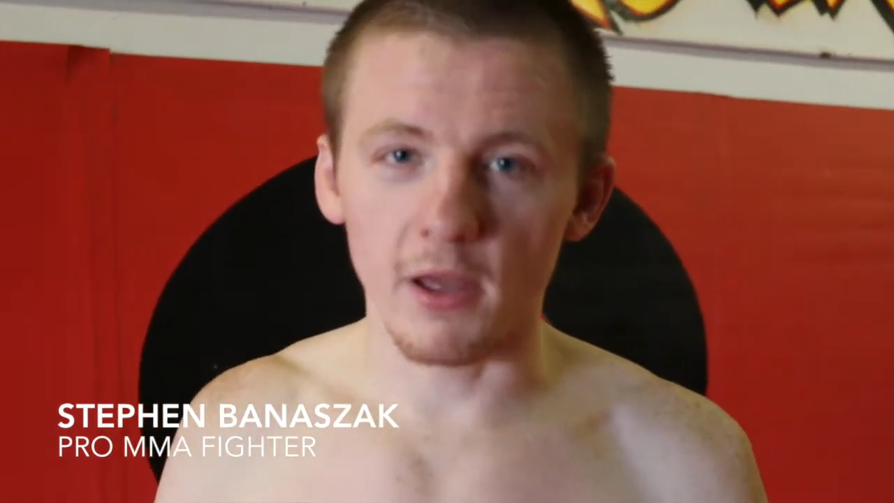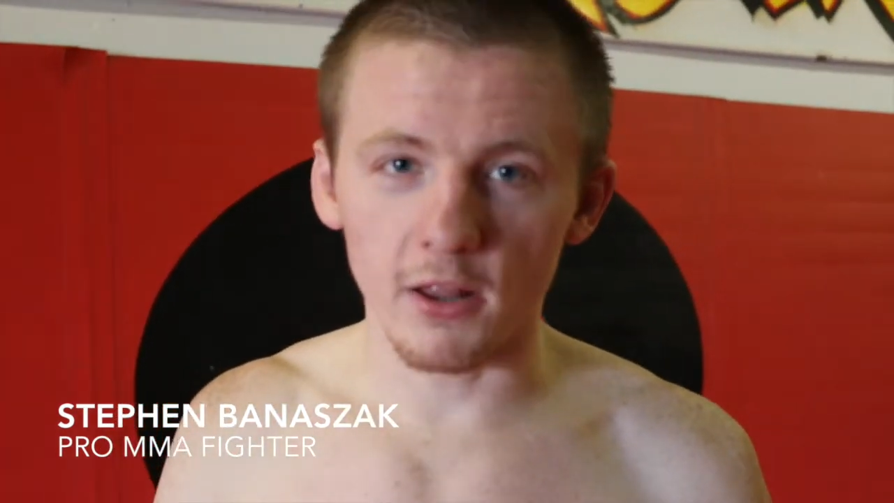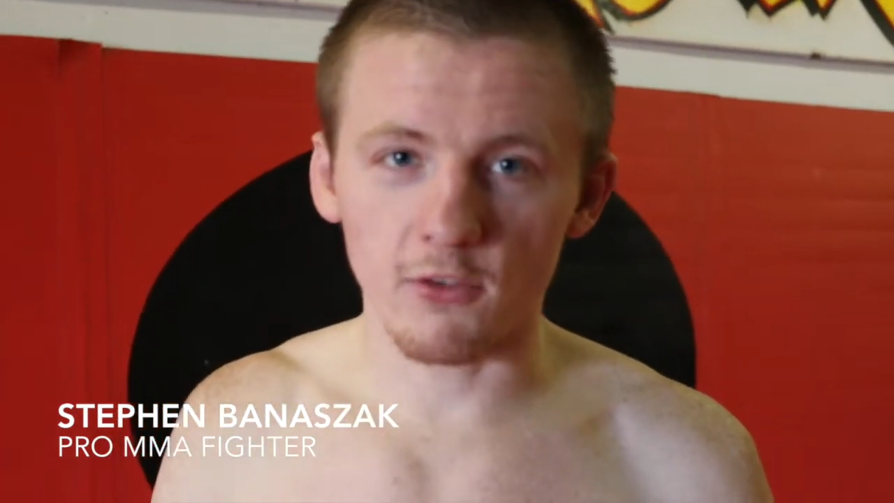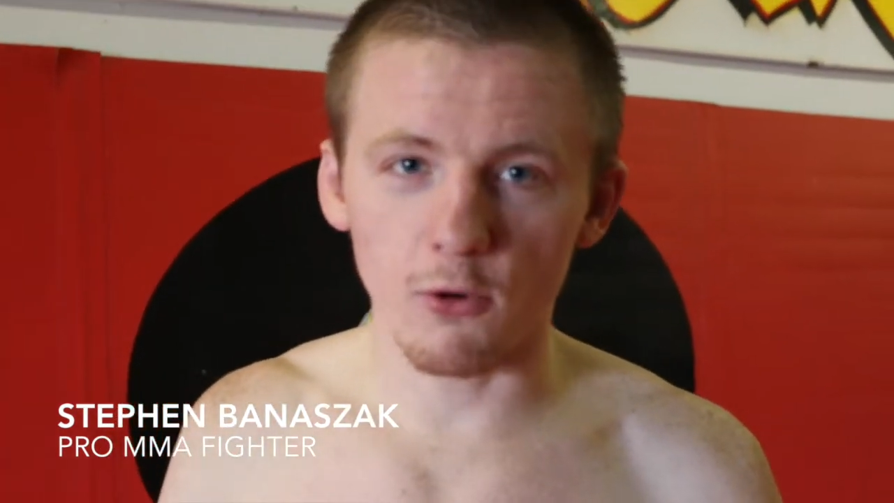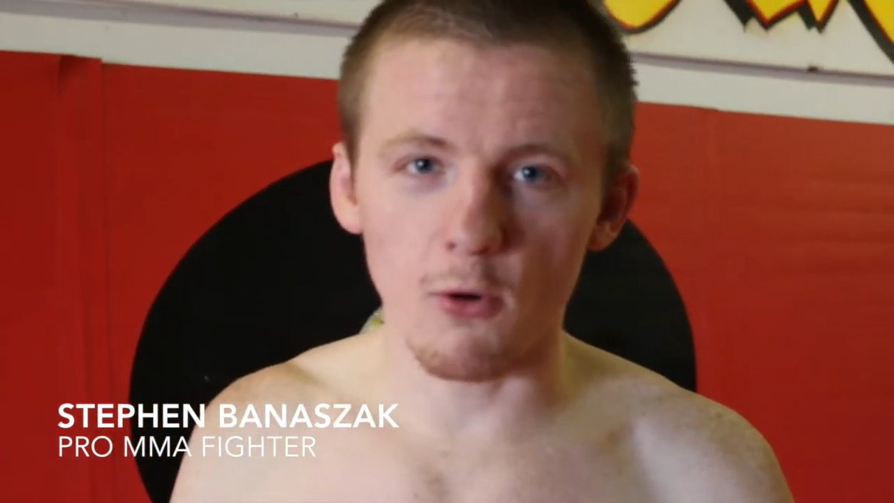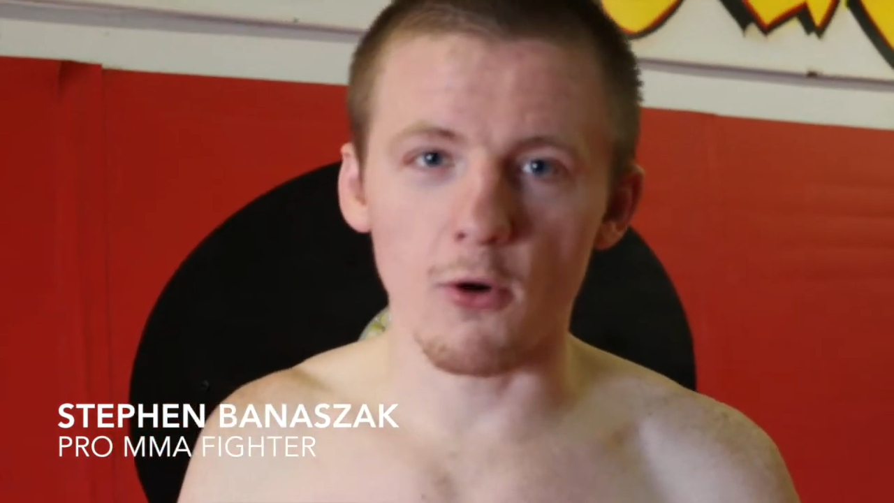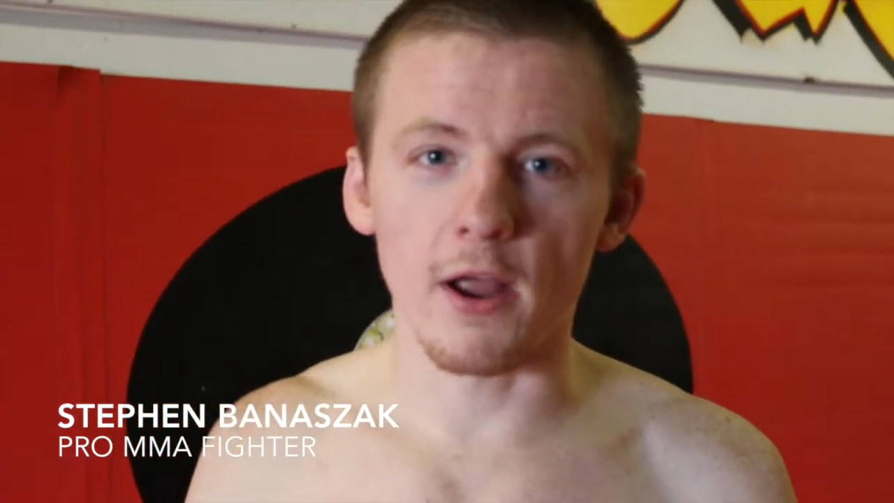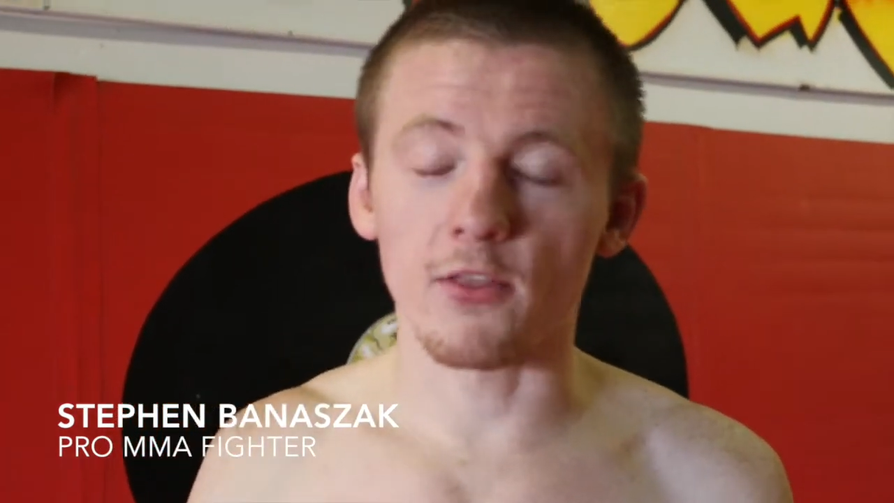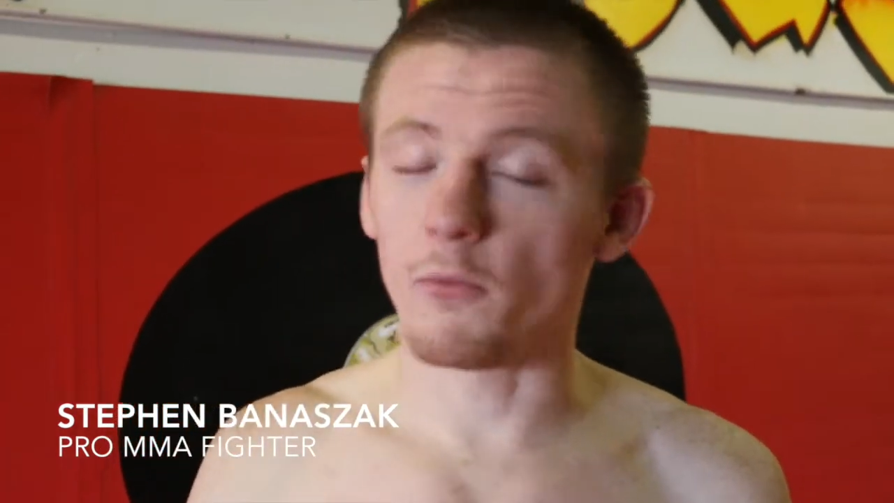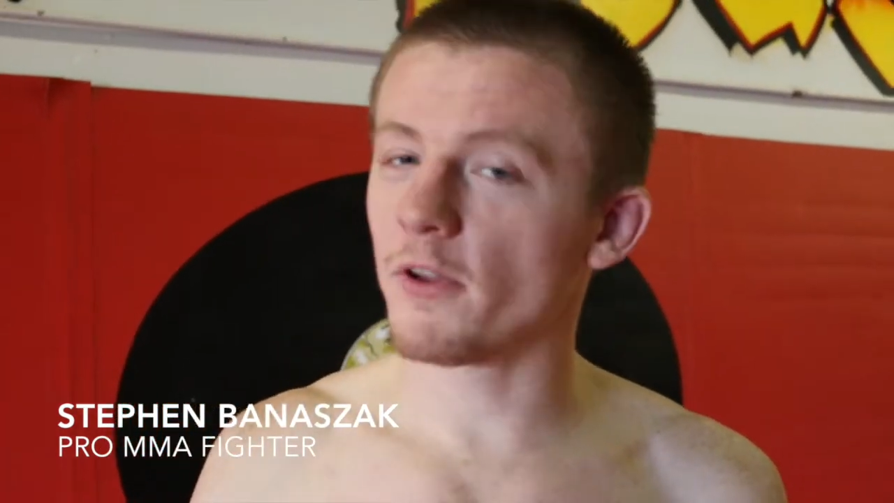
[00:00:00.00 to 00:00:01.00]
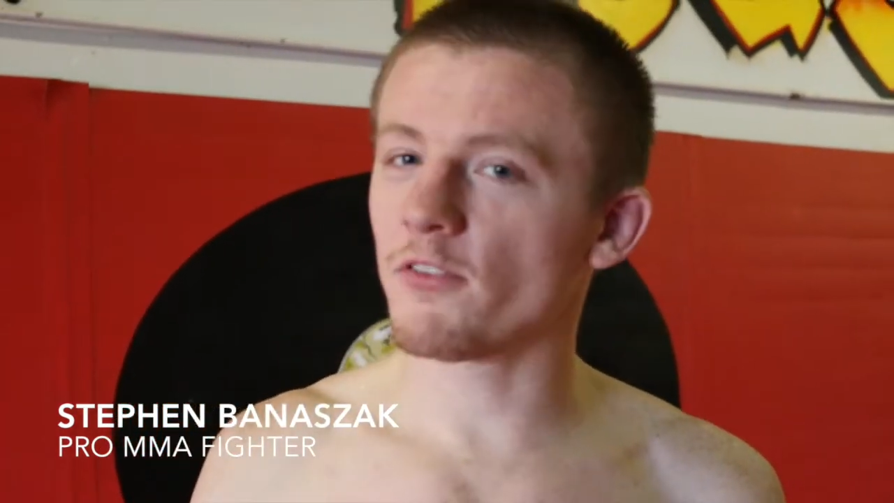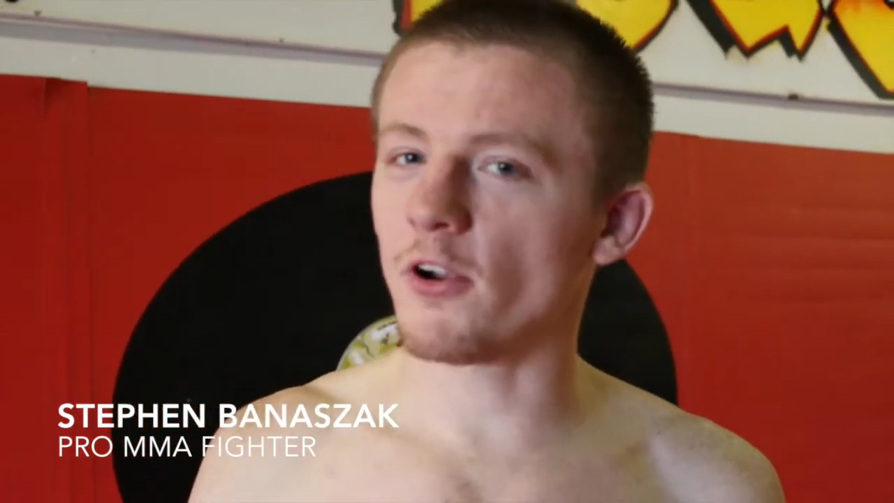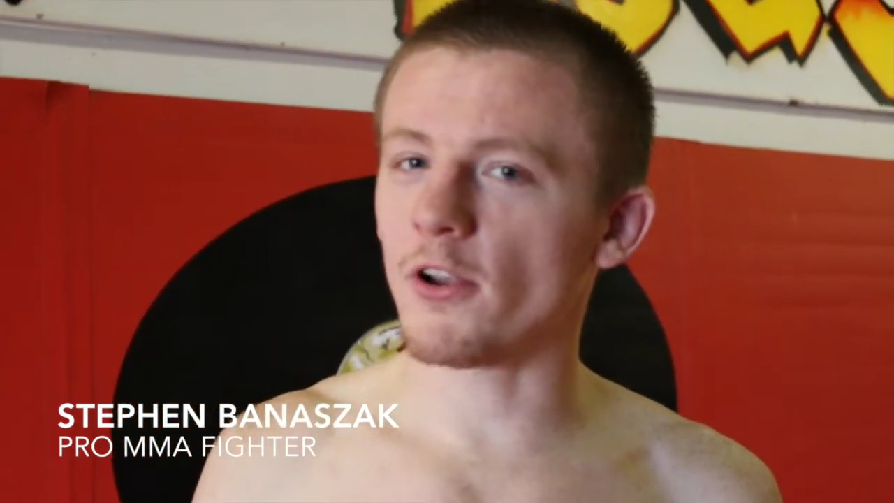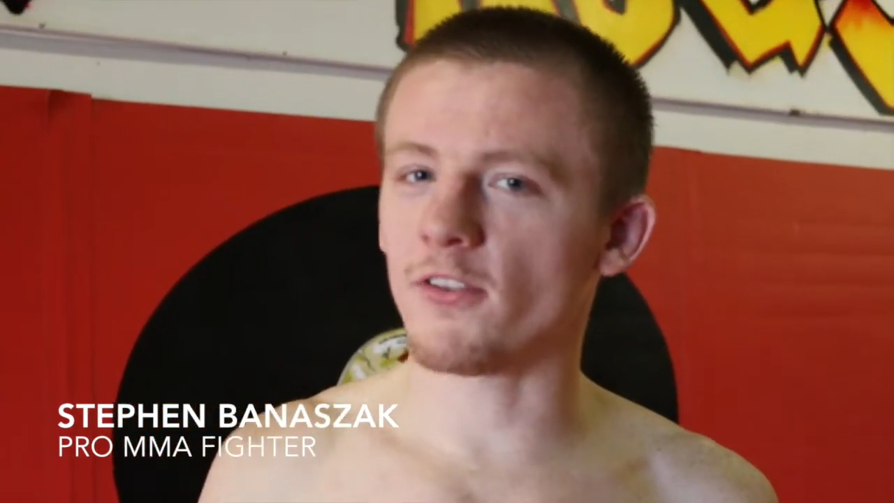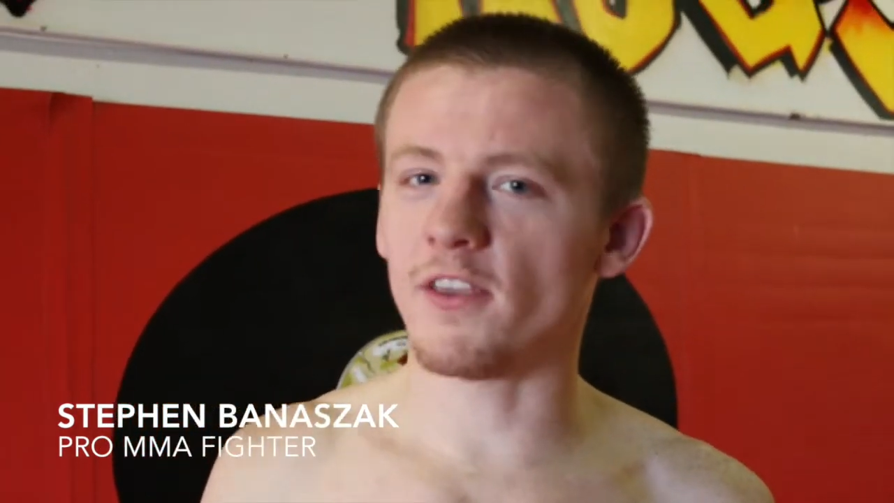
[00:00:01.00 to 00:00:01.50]
Bellator at the
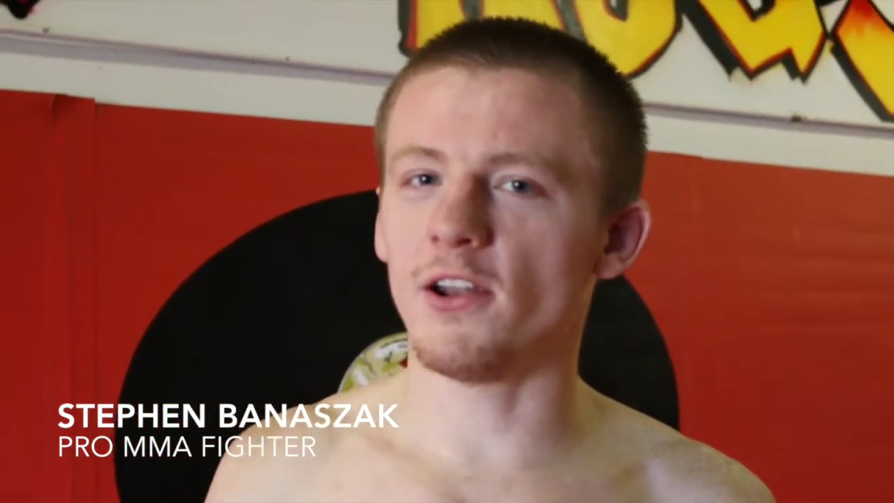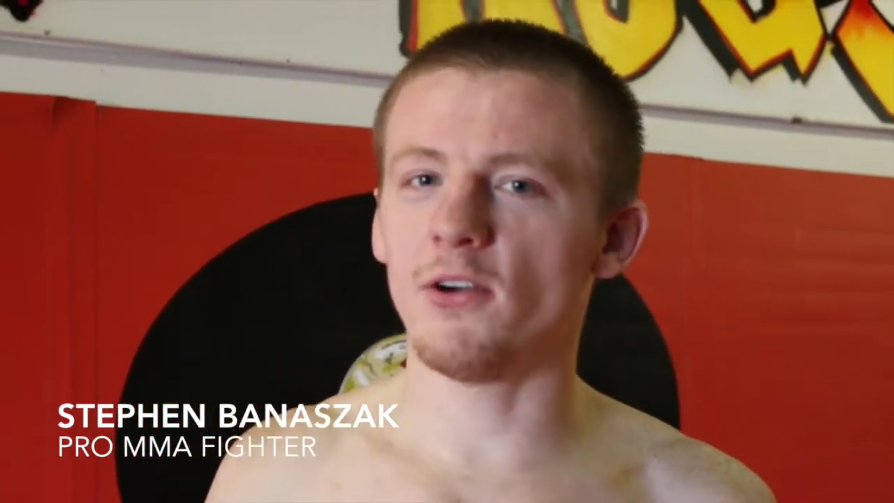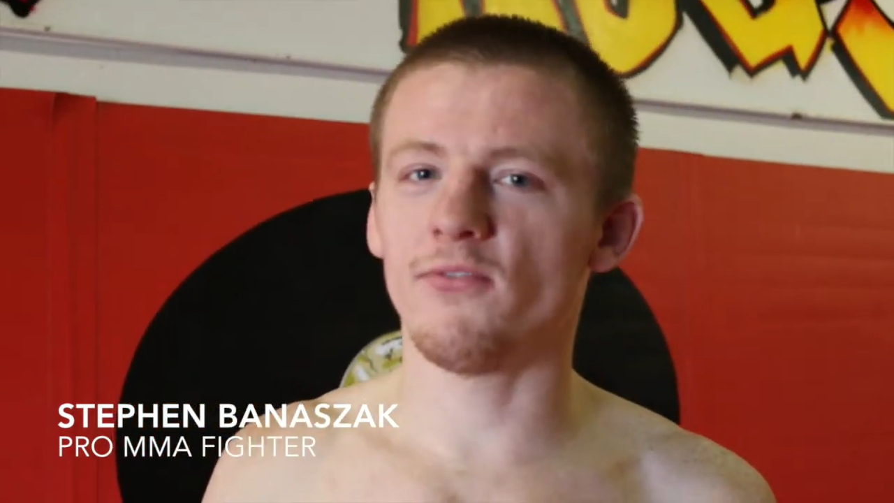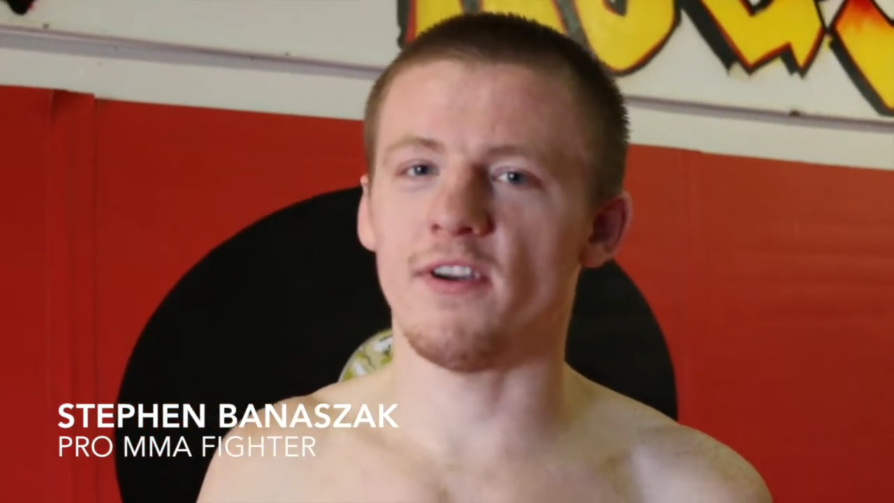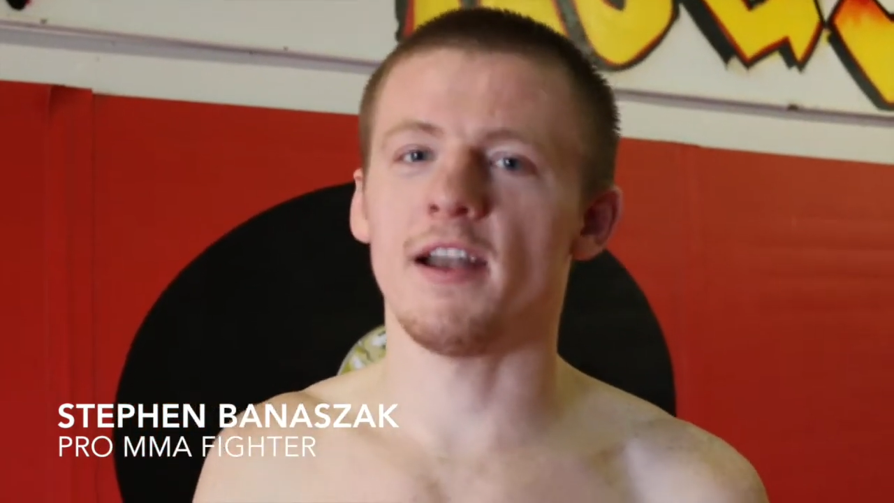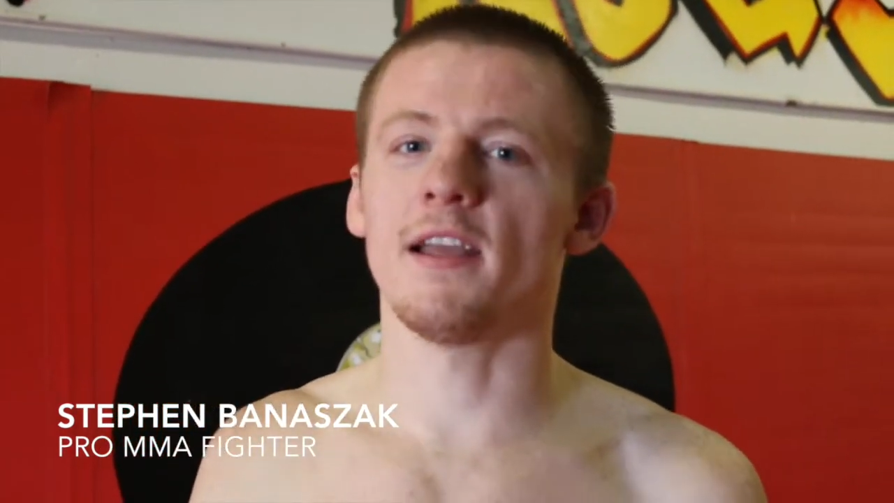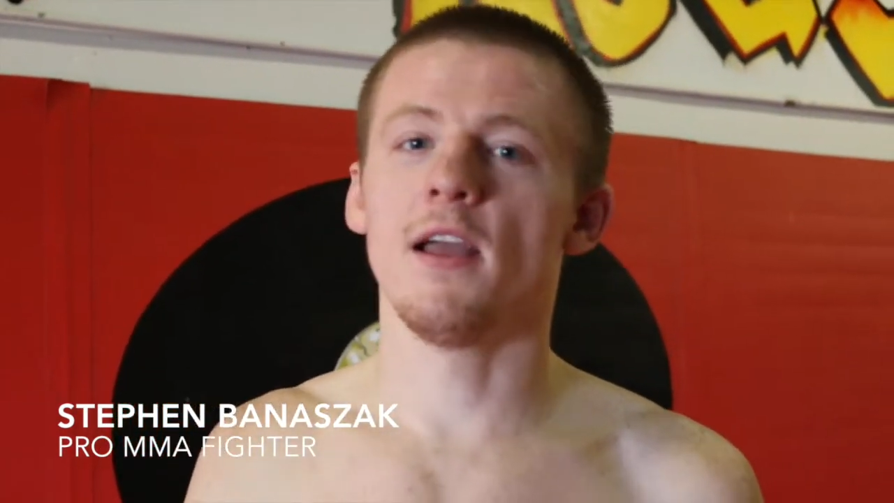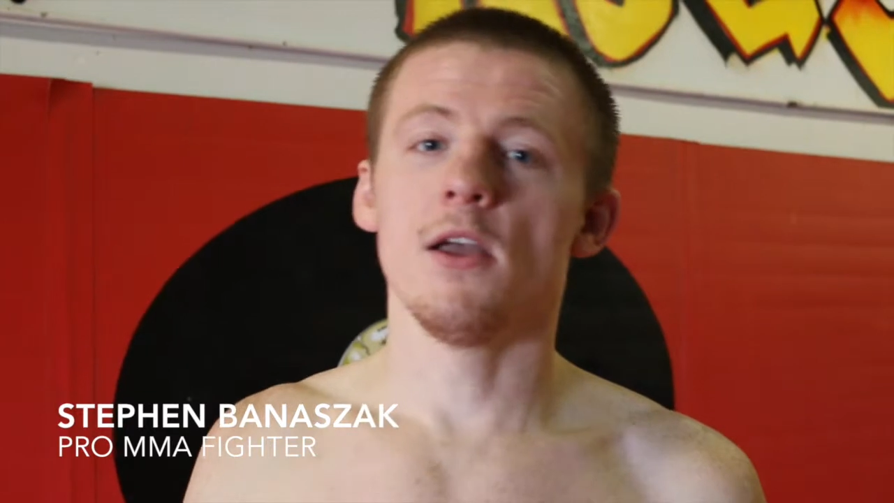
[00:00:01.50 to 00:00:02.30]
Winstar Casino, fighting